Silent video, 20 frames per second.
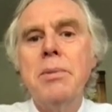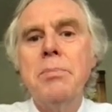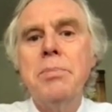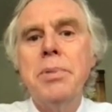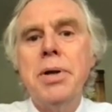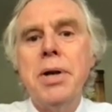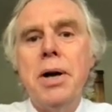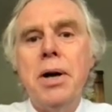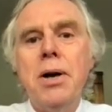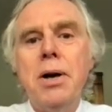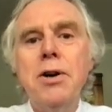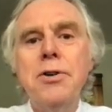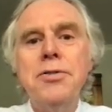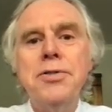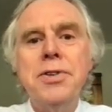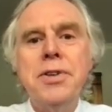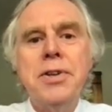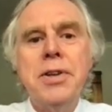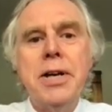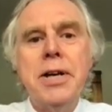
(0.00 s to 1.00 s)
But
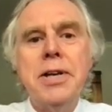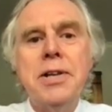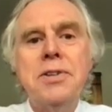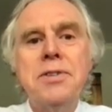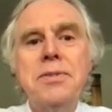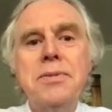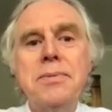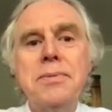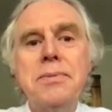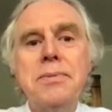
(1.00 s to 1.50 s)
after that,